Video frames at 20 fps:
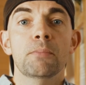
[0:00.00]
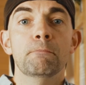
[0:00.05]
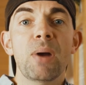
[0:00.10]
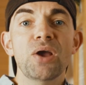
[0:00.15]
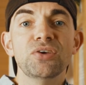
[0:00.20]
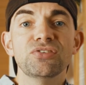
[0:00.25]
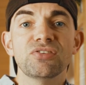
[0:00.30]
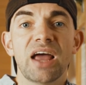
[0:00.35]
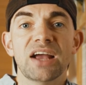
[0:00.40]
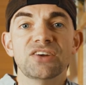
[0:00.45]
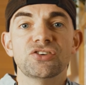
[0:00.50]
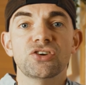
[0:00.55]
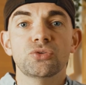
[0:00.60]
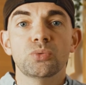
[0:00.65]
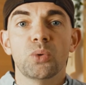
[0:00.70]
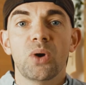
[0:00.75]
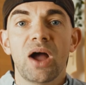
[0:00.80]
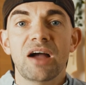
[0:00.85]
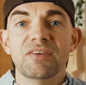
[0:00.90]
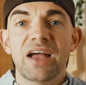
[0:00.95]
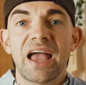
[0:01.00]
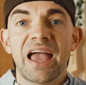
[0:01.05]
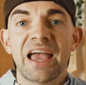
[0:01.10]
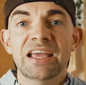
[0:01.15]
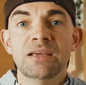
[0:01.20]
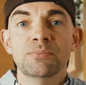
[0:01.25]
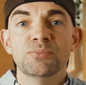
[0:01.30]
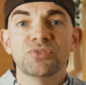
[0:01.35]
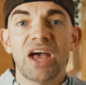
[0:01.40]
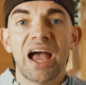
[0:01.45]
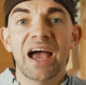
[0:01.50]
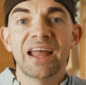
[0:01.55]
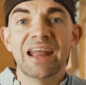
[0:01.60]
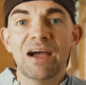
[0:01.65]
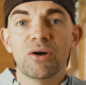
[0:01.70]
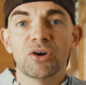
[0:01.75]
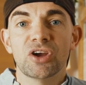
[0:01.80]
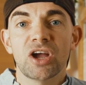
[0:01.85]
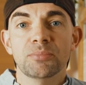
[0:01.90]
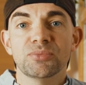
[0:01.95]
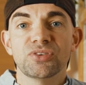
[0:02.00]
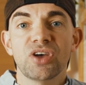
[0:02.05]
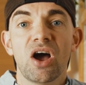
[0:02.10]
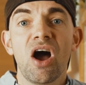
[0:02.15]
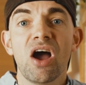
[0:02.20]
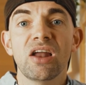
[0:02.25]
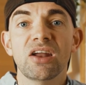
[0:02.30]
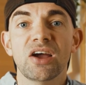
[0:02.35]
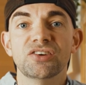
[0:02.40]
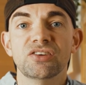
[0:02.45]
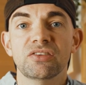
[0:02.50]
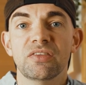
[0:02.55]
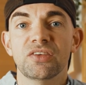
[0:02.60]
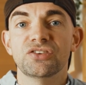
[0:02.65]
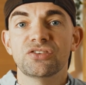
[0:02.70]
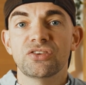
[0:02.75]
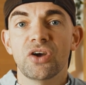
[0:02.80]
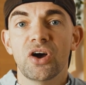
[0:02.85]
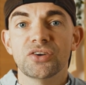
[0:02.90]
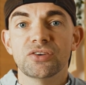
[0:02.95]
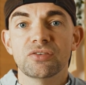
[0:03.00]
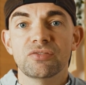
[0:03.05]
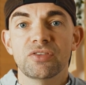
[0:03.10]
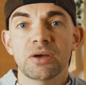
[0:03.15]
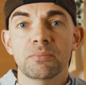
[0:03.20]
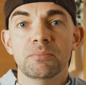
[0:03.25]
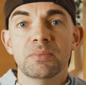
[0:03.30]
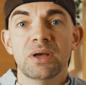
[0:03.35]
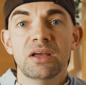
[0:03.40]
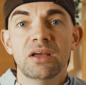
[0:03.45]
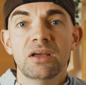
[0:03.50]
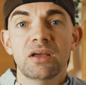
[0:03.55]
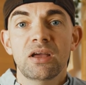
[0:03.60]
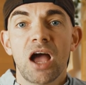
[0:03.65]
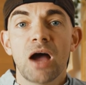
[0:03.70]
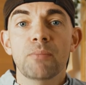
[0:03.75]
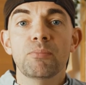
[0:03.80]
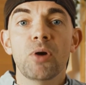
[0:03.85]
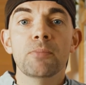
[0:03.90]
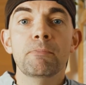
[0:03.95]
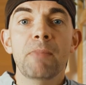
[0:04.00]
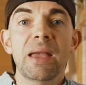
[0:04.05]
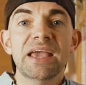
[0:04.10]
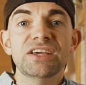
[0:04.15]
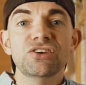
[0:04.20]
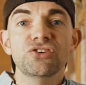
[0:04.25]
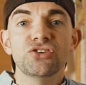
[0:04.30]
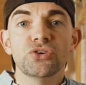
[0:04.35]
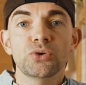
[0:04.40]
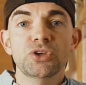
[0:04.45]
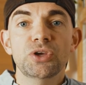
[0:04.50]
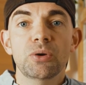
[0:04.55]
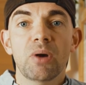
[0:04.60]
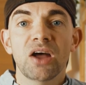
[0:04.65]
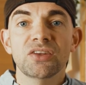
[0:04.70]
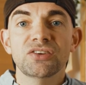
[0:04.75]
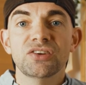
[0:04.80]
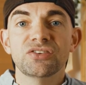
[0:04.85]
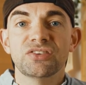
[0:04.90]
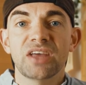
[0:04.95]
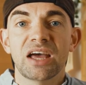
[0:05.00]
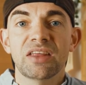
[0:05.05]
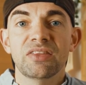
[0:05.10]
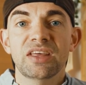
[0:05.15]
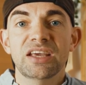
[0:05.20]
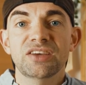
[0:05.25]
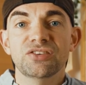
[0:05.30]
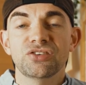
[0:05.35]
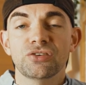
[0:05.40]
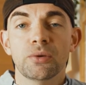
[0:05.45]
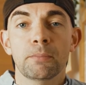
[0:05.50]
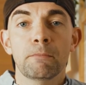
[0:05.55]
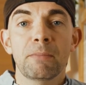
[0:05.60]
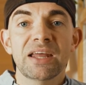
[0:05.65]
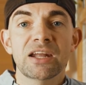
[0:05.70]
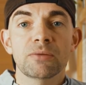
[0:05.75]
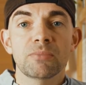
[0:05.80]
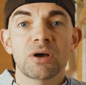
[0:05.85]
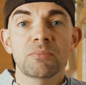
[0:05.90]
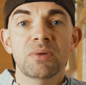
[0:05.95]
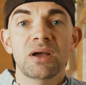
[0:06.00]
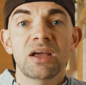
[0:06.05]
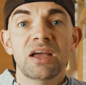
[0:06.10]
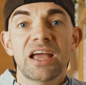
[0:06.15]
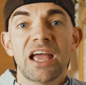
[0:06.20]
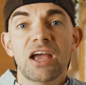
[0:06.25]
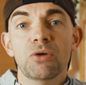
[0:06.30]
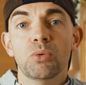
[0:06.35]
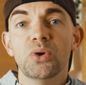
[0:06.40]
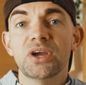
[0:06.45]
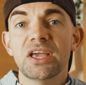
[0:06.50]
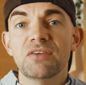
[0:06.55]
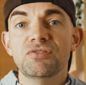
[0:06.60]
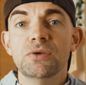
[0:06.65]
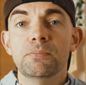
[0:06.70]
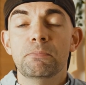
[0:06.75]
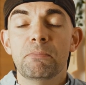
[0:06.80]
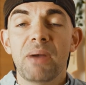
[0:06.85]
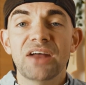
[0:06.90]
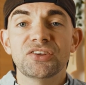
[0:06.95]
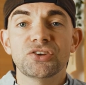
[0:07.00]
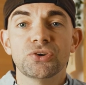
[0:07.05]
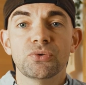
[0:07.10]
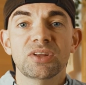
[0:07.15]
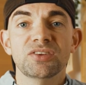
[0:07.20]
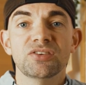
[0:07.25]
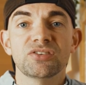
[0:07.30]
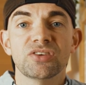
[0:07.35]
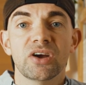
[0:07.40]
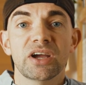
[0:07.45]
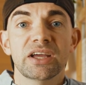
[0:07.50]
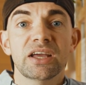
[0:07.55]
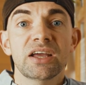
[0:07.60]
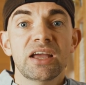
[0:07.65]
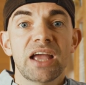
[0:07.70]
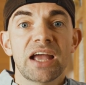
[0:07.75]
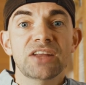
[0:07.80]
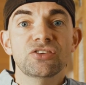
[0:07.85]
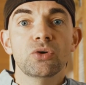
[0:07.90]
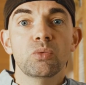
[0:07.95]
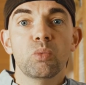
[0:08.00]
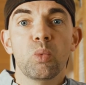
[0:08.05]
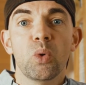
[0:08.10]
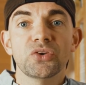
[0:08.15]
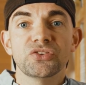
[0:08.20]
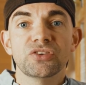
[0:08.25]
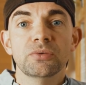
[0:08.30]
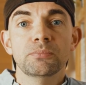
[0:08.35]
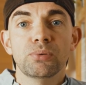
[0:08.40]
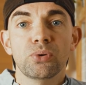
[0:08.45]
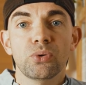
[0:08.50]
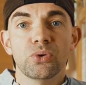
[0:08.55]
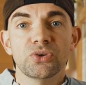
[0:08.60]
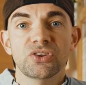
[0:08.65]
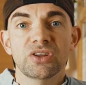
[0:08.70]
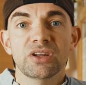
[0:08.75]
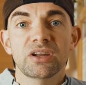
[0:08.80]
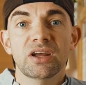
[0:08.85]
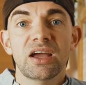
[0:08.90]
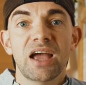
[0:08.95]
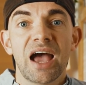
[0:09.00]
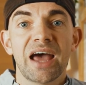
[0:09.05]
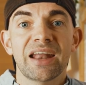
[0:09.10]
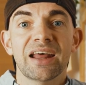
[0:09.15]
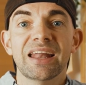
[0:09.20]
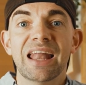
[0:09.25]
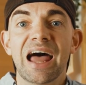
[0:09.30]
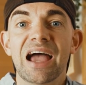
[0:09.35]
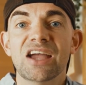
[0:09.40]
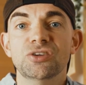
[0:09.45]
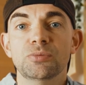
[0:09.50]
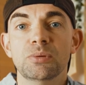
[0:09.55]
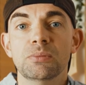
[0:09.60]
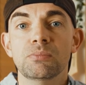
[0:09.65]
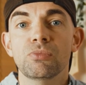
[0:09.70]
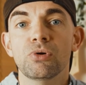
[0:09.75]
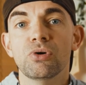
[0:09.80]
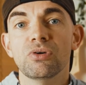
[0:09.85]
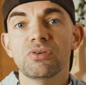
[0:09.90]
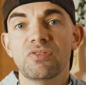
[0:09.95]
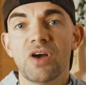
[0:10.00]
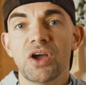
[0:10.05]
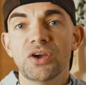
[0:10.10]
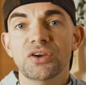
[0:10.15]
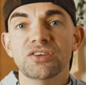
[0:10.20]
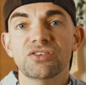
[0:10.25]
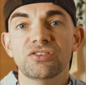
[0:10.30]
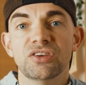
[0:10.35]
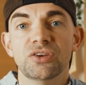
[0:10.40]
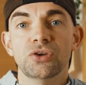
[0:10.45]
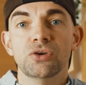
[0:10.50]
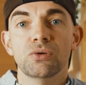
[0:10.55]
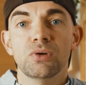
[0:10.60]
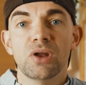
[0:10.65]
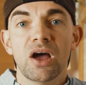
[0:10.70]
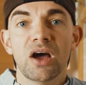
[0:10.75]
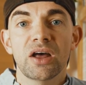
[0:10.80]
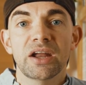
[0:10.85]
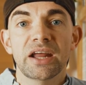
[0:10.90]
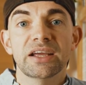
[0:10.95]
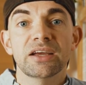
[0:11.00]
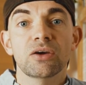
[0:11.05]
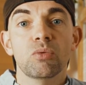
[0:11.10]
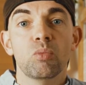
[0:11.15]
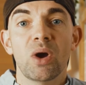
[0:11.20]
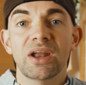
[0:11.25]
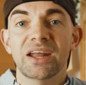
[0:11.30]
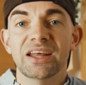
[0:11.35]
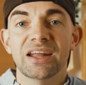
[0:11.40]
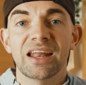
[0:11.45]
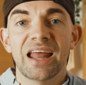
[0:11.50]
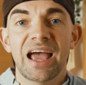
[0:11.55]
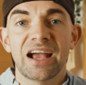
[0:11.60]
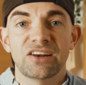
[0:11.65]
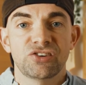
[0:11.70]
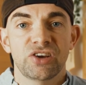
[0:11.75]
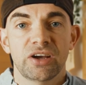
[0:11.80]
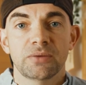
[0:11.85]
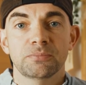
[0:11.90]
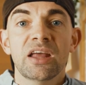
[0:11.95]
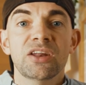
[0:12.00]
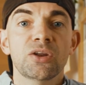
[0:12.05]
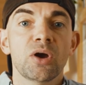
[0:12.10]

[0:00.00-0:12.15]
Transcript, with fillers: Most lectures will have aims and outcomes highlighted at the start of them, And by making sure you understand these as a minimum, it will give you better insight into what's important and allow you to be more focused in your learning when in a lecture.